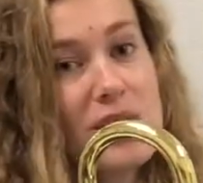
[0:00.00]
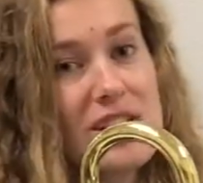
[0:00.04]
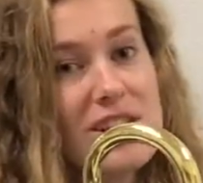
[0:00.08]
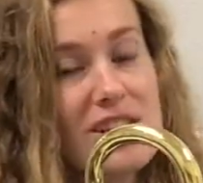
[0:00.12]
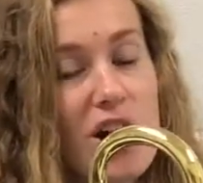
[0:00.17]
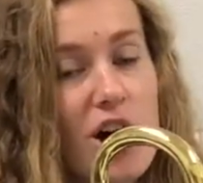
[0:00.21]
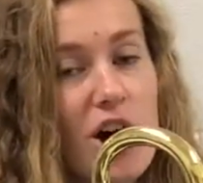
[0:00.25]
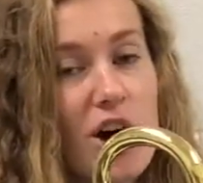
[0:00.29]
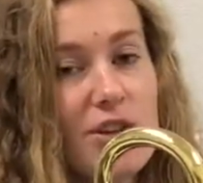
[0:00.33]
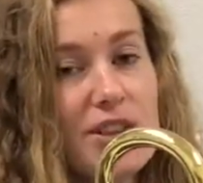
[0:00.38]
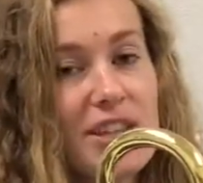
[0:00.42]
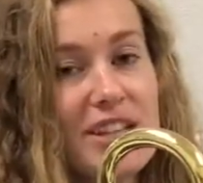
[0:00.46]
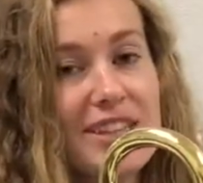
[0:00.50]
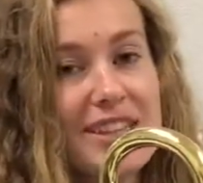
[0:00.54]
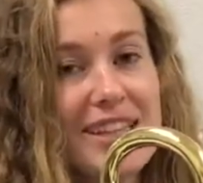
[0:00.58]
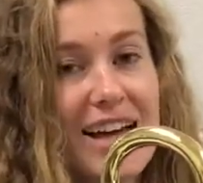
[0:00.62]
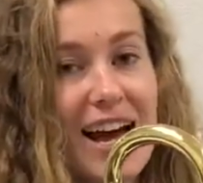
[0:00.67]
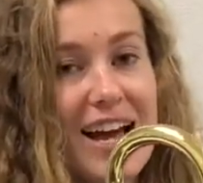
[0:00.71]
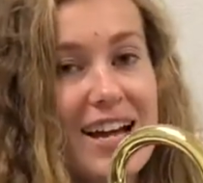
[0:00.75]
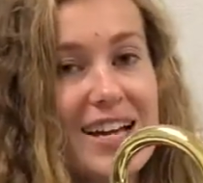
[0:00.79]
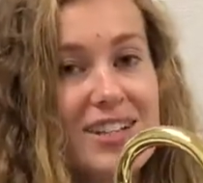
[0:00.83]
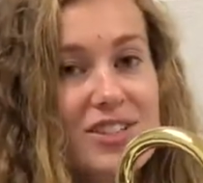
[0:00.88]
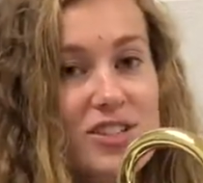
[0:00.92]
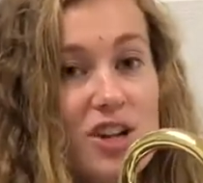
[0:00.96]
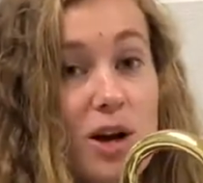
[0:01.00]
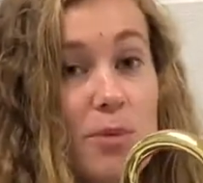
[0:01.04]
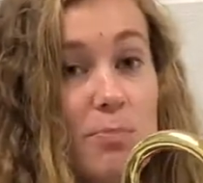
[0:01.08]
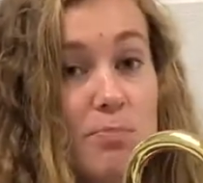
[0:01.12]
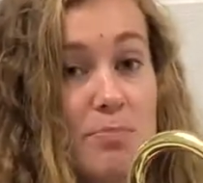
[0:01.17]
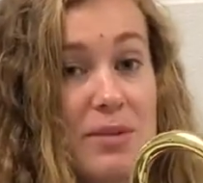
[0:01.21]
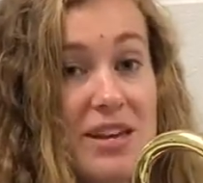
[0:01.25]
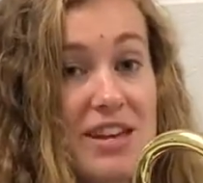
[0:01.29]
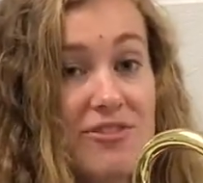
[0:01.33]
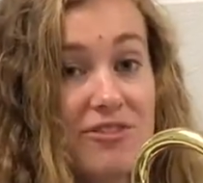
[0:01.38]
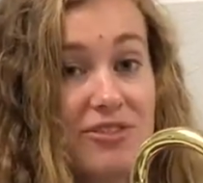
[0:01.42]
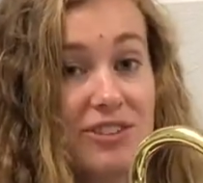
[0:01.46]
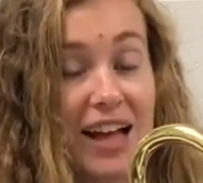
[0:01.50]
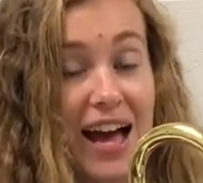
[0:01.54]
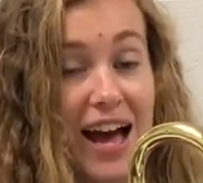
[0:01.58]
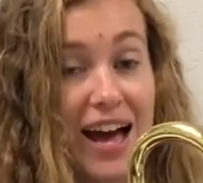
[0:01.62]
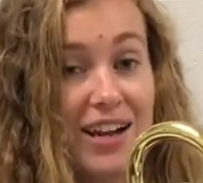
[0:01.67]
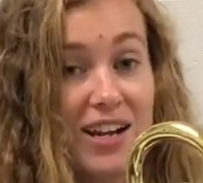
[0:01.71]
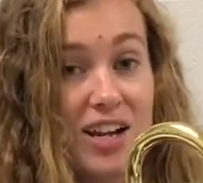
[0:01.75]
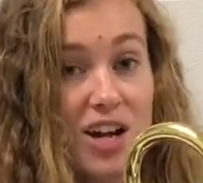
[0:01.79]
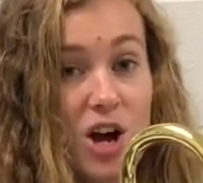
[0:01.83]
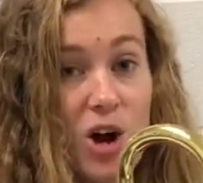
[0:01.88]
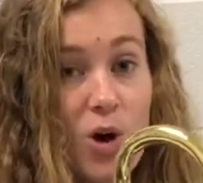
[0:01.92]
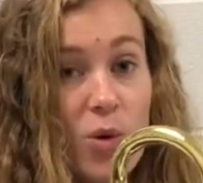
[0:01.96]
we know that that is our B
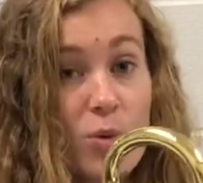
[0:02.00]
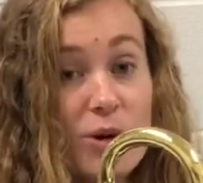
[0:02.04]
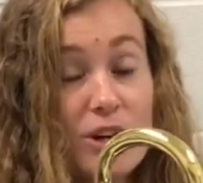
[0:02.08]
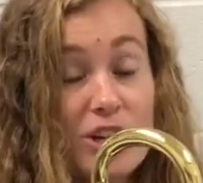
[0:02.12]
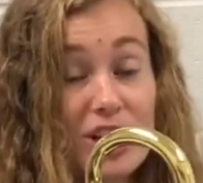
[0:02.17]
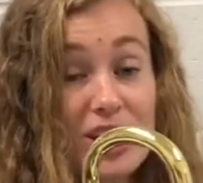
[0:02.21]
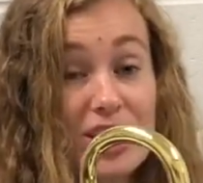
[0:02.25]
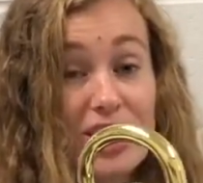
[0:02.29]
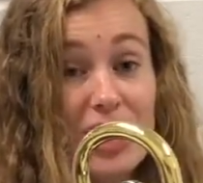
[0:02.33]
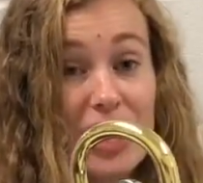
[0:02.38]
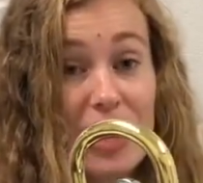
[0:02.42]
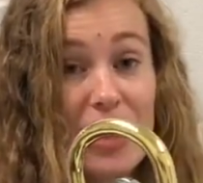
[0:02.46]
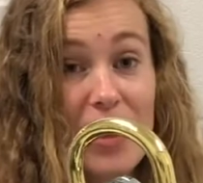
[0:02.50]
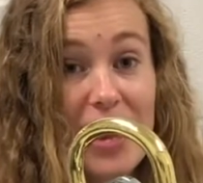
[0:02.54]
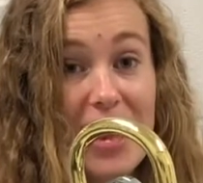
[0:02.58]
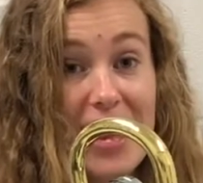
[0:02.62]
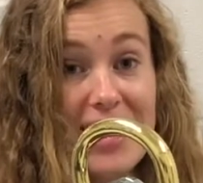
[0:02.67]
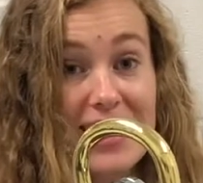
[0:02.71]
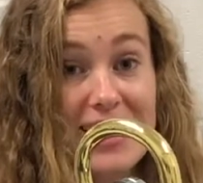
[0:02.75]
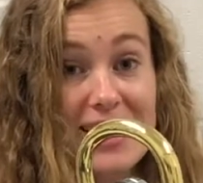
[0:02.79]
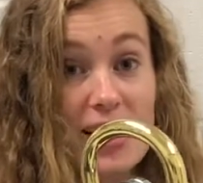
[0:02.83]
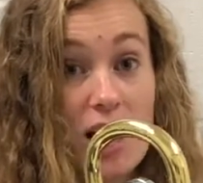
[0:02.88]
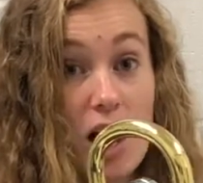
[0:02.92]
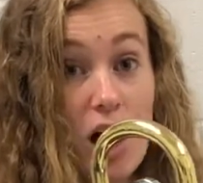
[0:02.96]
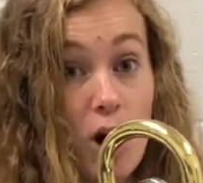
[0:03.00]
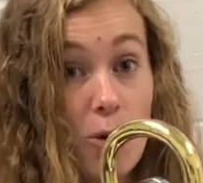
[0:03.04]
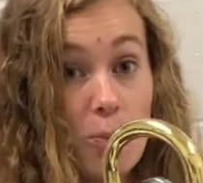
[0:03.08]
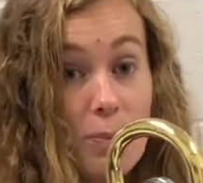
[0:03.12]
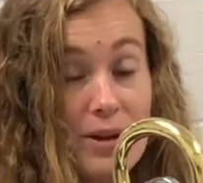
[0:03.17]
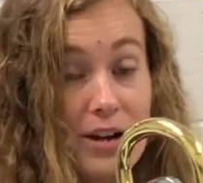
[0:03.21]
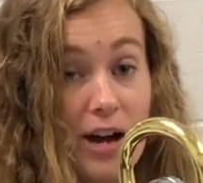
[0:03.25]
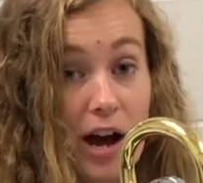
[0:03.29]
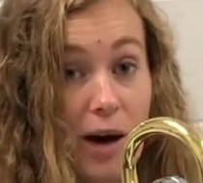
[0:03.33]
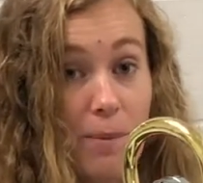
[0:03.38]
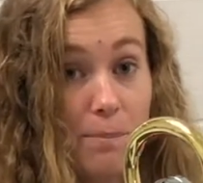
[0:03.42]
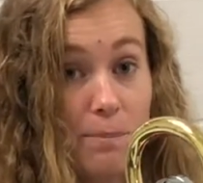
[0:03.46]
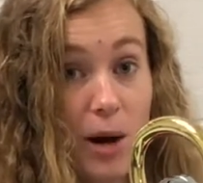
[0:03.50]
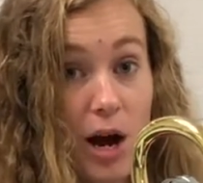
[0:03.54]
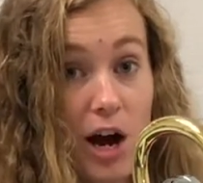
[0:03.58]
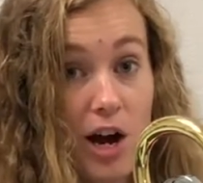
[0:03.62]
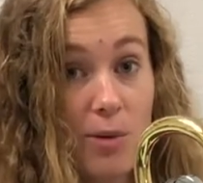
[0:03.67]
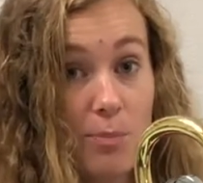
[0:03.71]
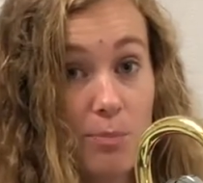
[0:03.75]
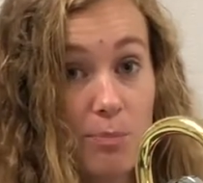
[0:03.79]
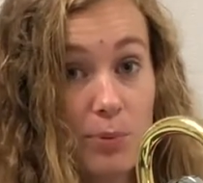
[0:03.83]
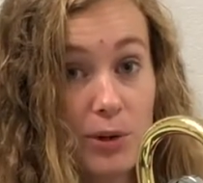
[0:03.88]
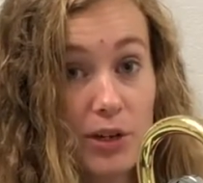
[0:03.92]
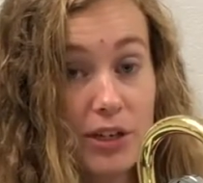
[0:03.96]
flat, we're gonna go ahead and open up
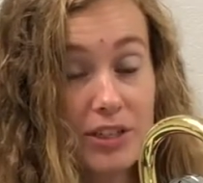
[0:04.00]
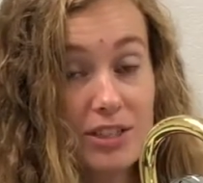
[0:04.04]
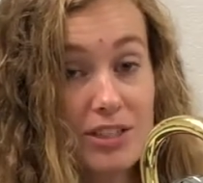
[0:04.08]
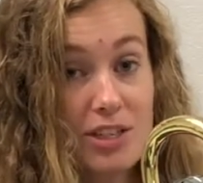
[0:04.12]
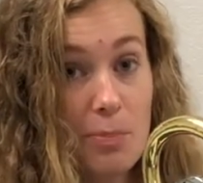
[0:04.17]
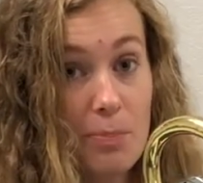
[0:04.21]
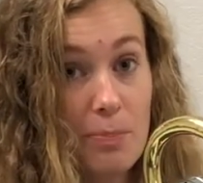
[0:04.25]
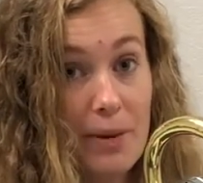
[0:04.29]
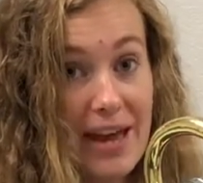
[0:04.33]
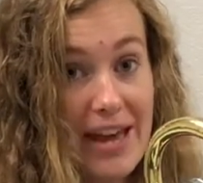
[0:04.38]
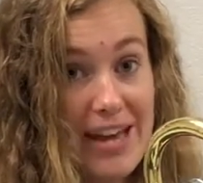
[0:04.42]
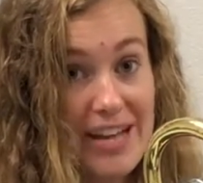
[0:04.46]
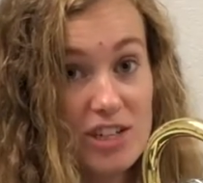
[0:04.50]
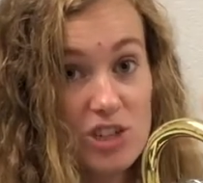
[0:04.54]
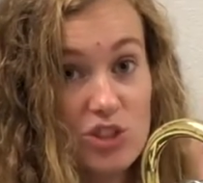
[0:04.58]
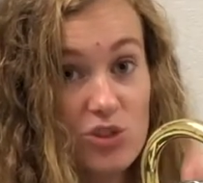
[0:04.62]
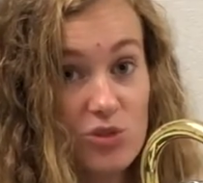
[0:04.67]
our book to page